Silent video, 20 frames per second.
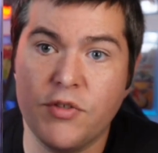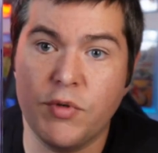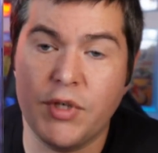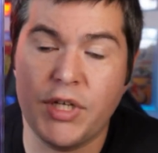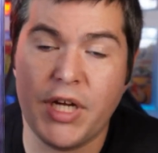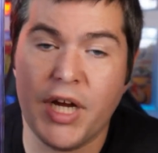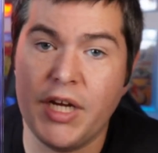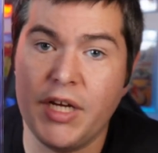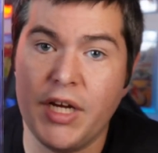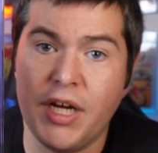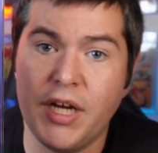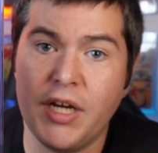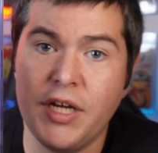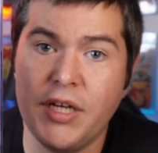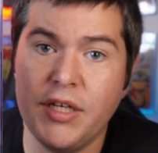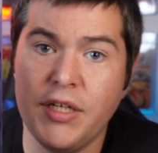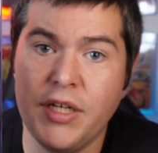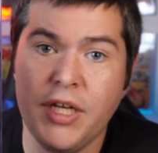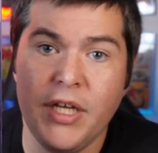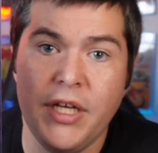to a
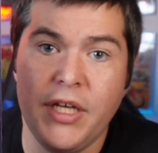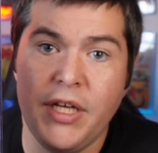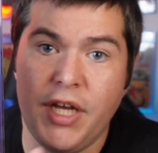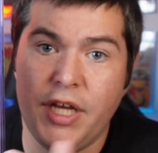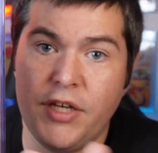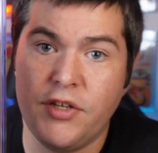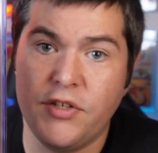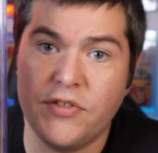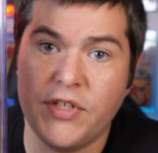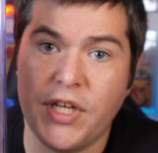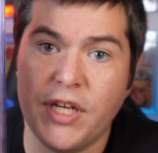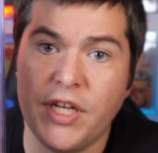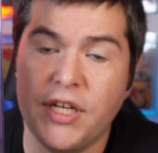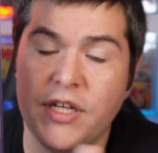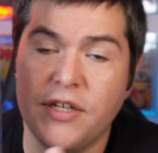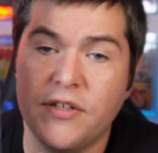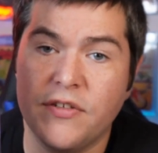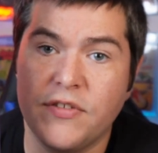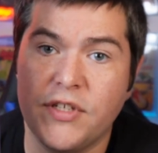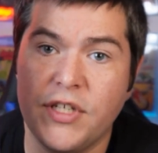9.9 and you set it
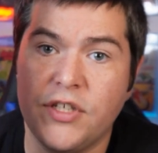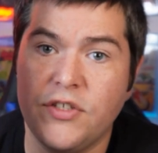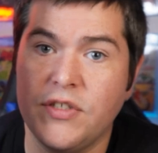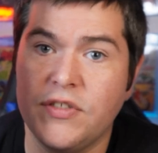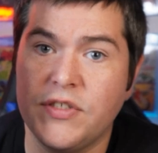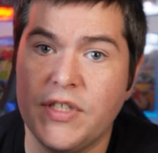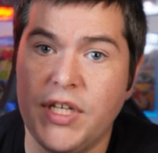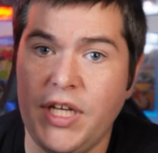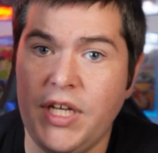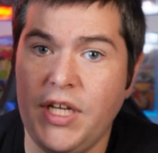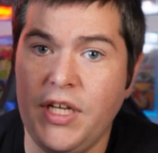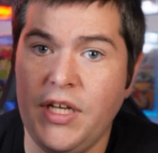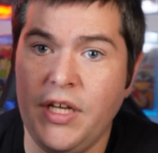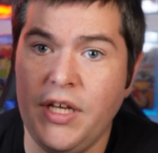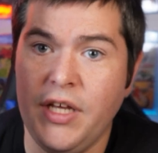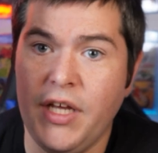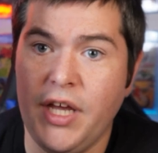in a CGC,